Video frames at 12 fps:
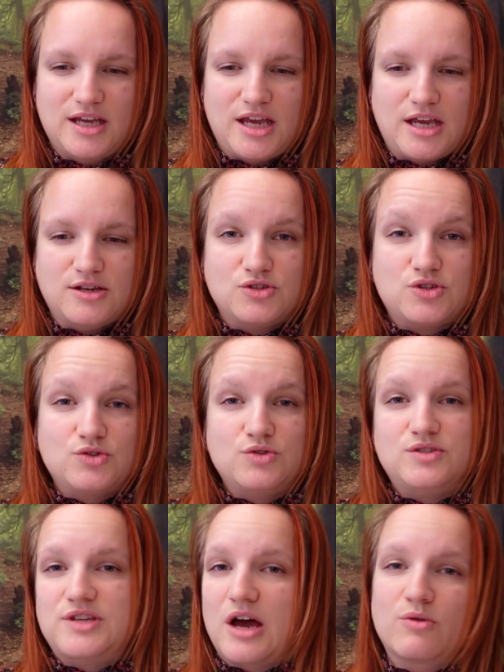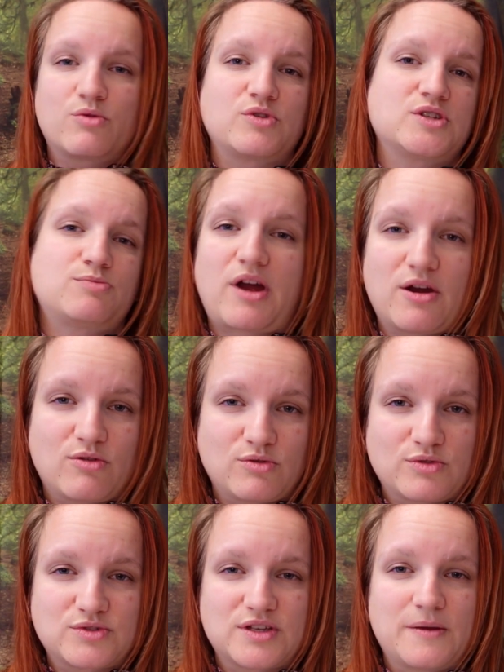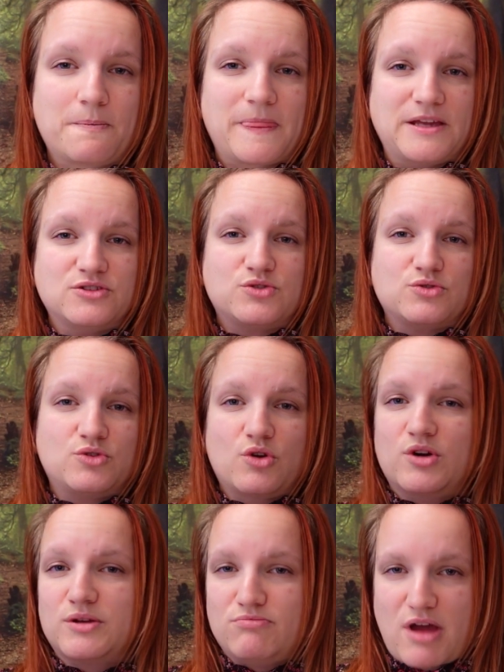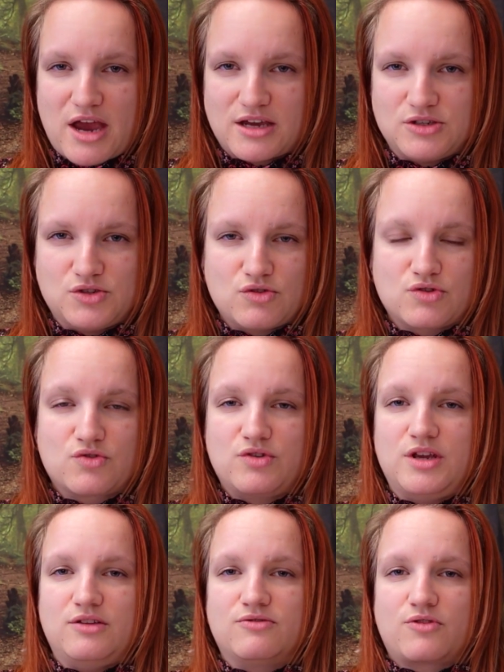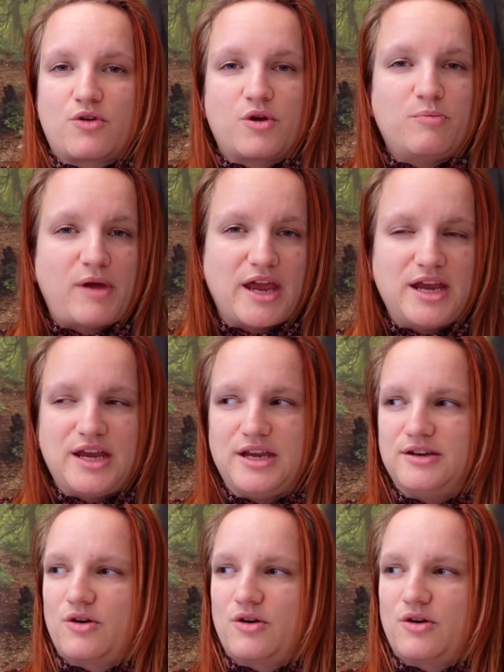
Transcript: into downward spirals, into going back into a grief or a pain